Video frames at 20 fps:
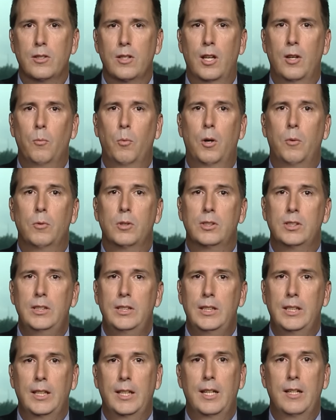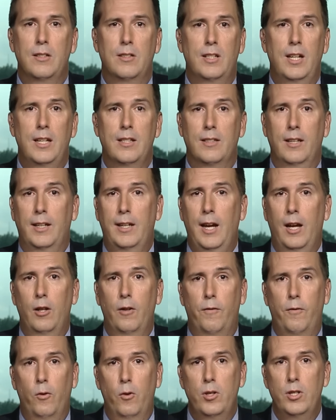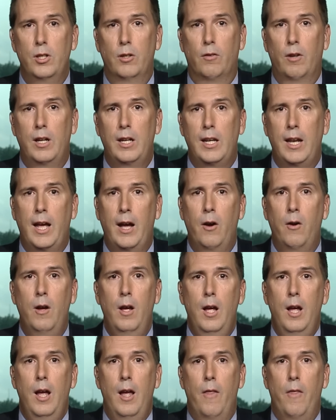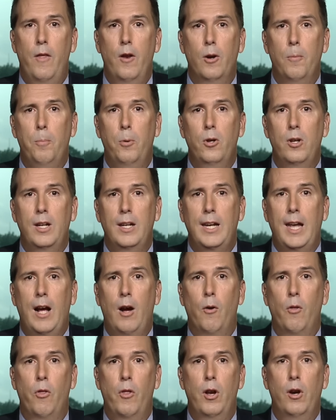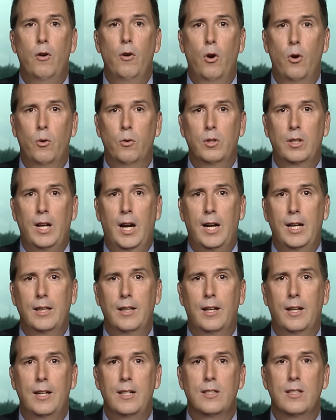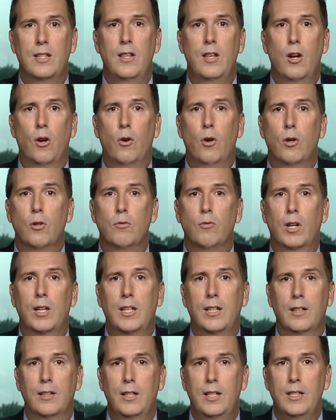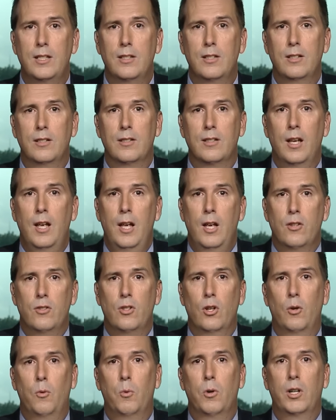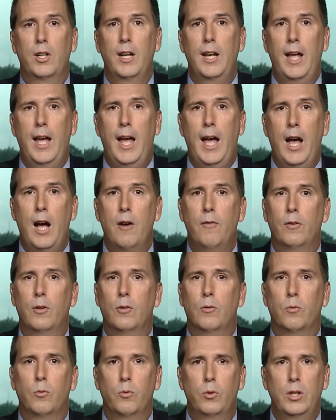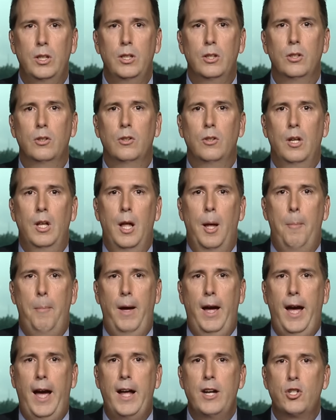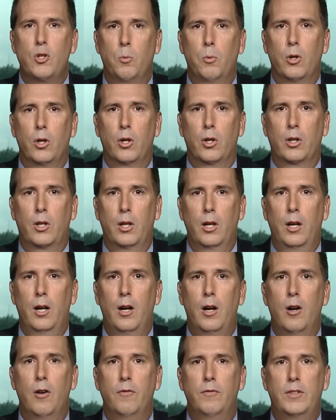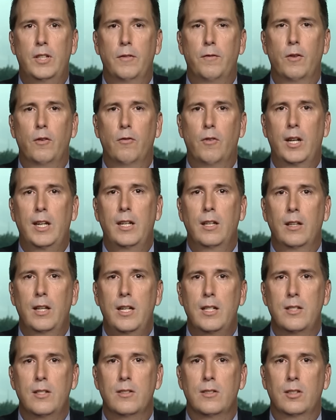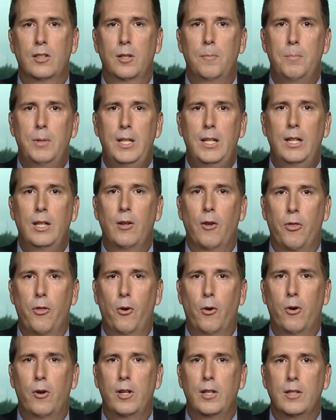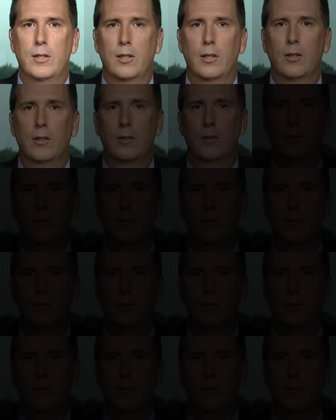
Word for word: And what we're seeing in states like California right now, they're putting out their own guidelines and their own regulations. So yeah. we're going to have a real patchwork of different regulations and competing authorities here.